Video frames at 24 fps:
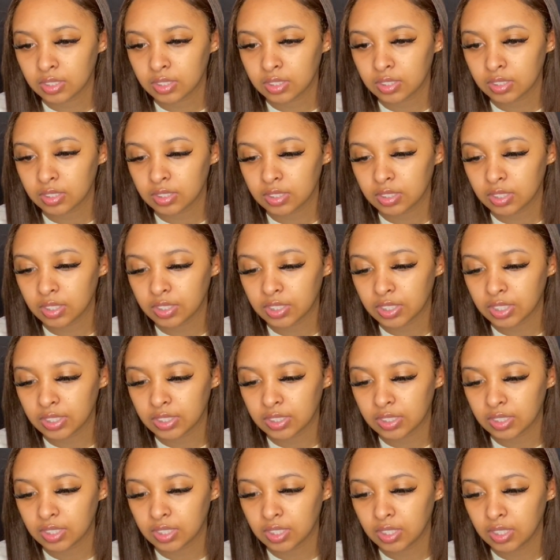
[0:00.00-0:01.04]
such
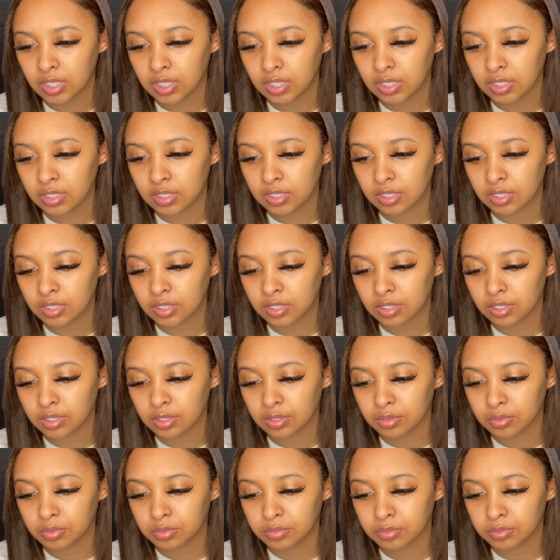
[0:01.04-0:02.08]
as these, you
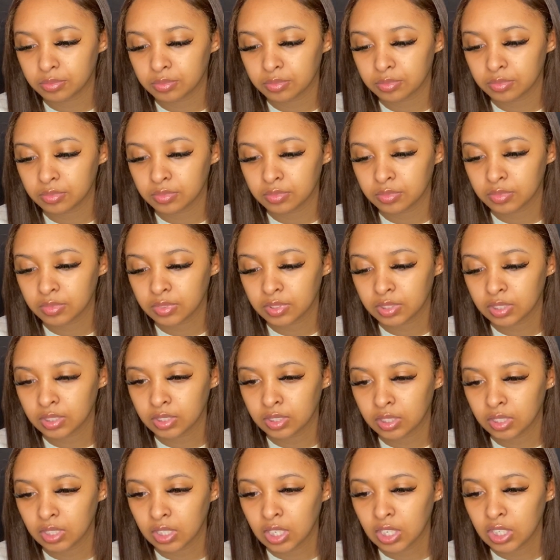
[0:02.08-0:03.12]
know.
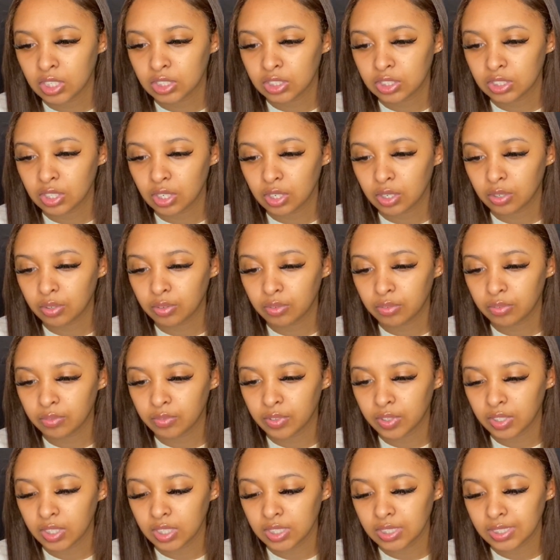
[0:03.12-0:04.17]
So
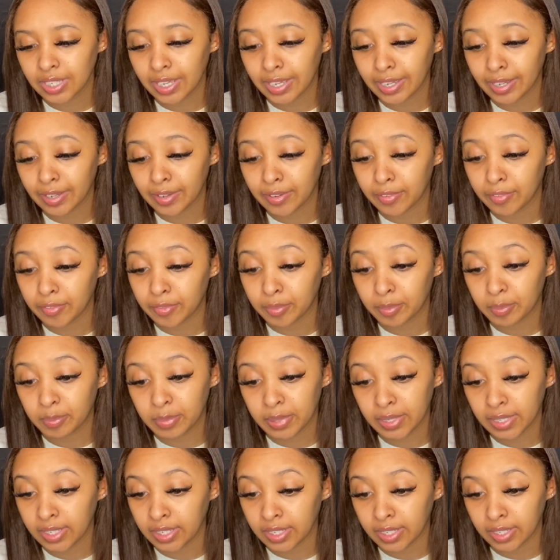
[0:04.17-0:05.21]
for the sake of
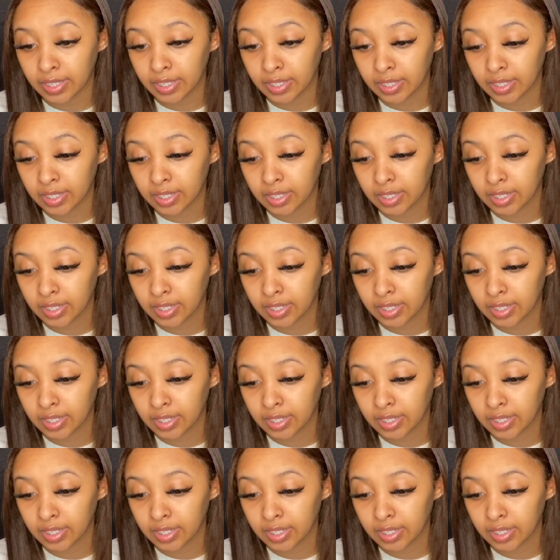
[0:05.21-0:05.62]
pink,